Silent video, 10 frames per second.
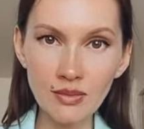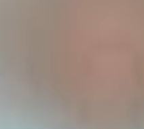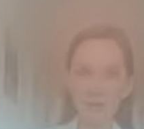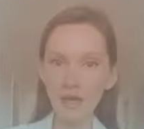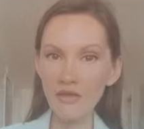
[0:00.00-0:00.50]

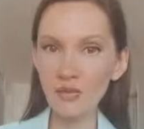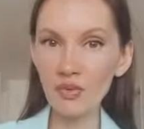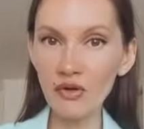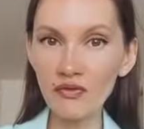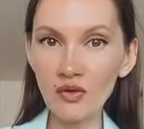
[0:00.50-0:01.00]
Another
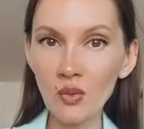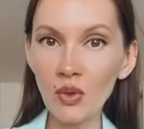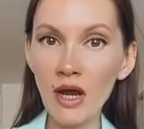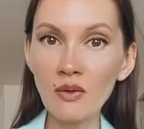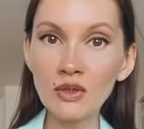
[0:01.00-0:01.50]
perfume where
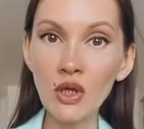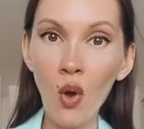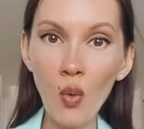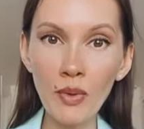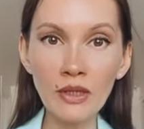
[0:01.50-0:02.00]
I was
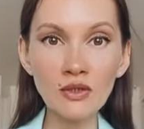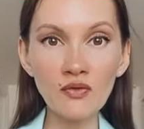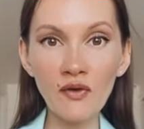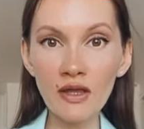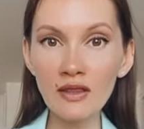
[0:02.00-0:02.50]
hoping to
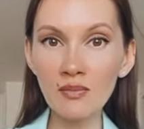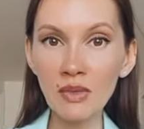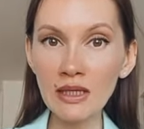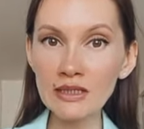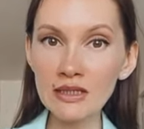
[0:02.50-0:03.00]
find the
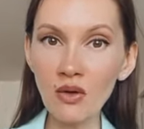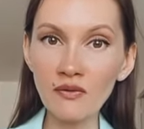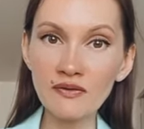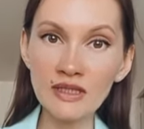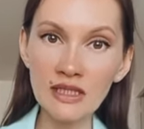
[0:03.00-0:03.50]
mix
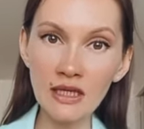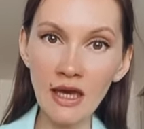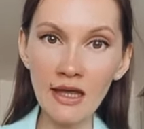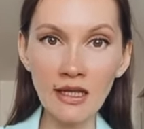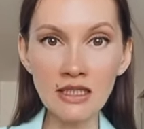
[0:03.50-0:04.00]
of tea
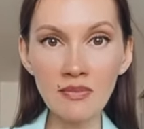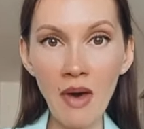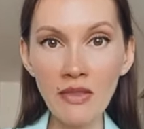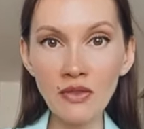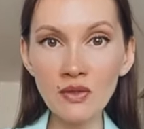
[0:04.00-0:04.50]
and
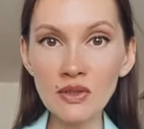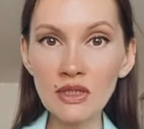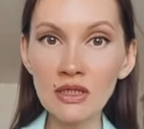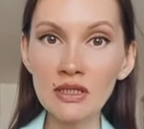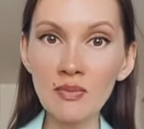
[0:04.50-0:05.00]
osmanthus
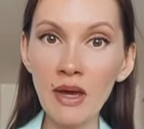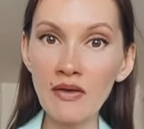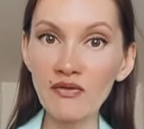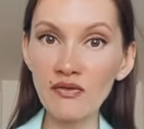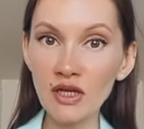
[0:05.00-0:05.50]
is by a
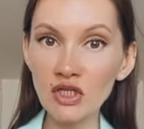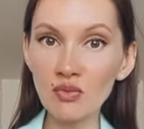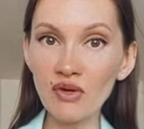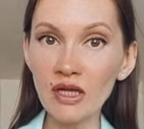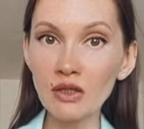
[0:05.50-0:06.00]
French
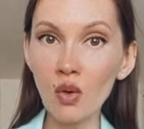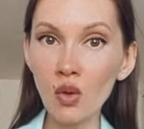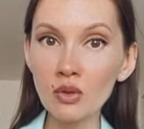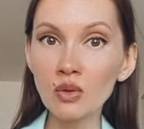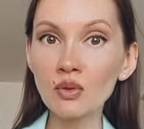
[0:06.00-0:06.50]
brand
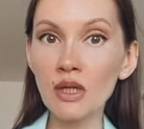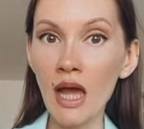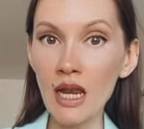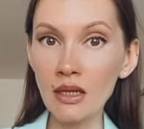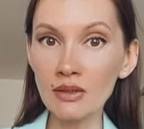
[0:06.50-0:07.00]
called
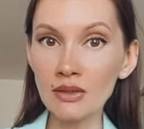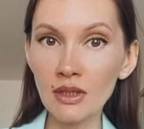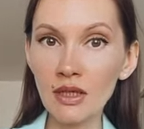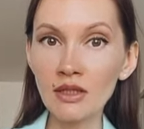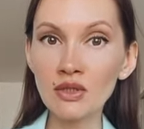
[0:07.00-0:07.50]
Goutal,
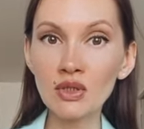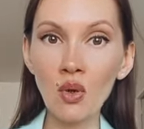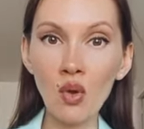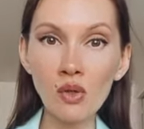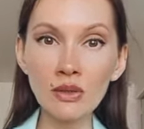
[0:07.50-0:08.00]
and it's
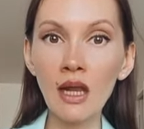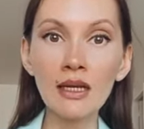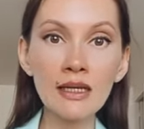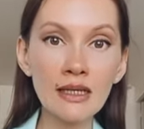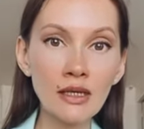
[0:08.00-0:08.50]
called
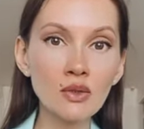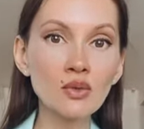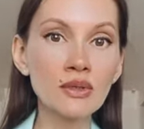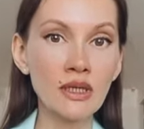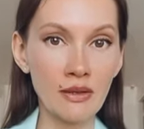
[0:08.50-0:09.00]
L'Île au
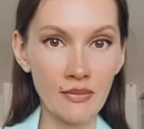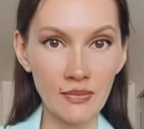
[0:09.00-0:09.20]
Thé,